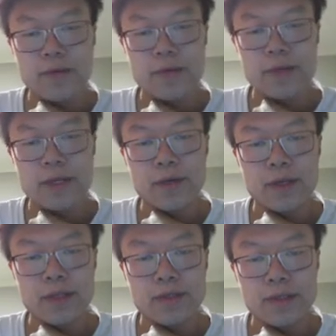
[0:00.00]
repeating
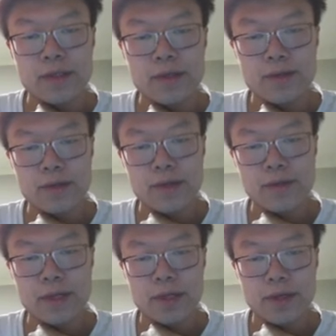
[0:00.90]
100. So
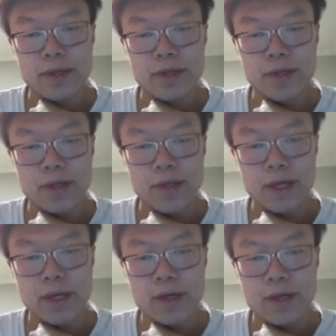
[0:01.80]
right here.
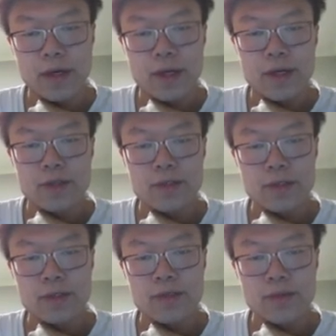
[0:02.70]
Okay. So
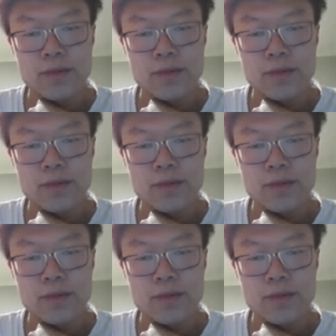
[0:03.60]
this would